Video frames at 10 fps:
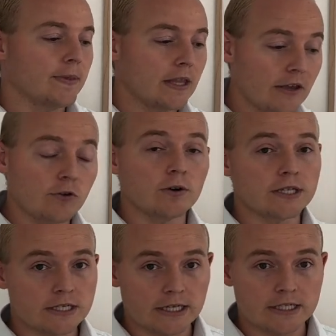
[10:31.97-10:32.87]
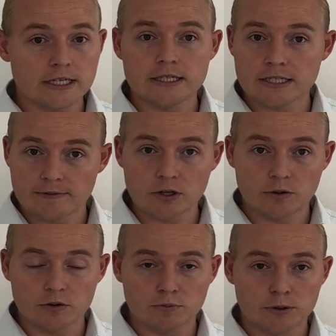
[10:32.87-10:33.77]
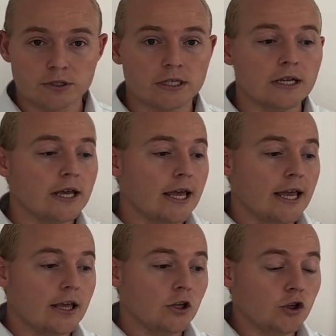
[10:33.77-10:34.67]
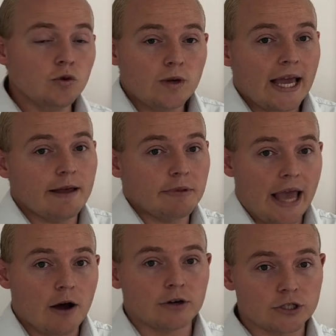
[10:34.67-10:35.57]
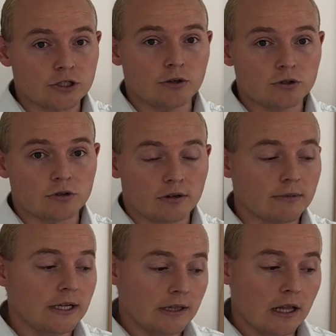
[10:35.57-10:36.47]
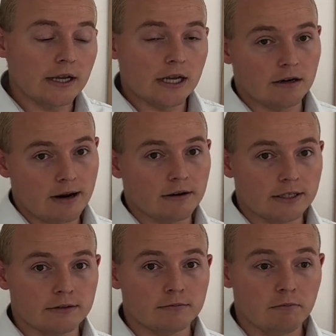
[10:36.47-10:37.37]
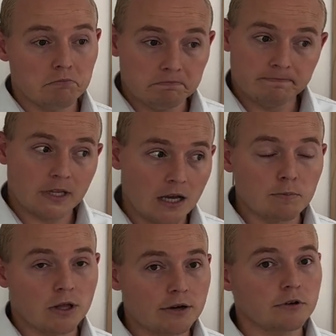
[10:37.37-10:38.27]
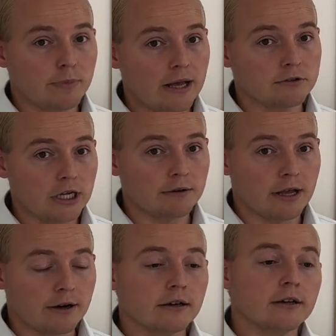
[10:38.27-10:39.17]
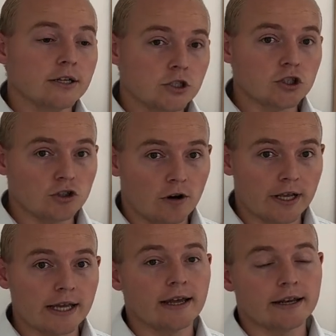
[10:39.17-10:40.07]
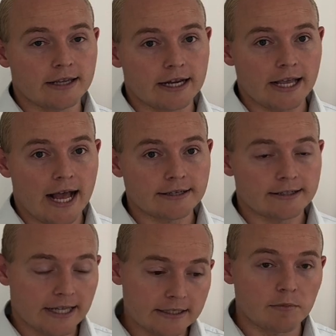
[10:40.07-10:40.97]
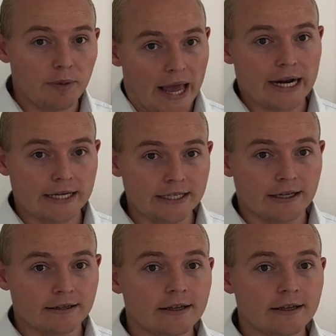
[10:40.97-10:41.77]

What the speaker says: If you're a 60, 70-year-old person, you can't be out in a snowstorm lugging around a couple 100-pound generator, starting it and getting gas. That's a bad idea.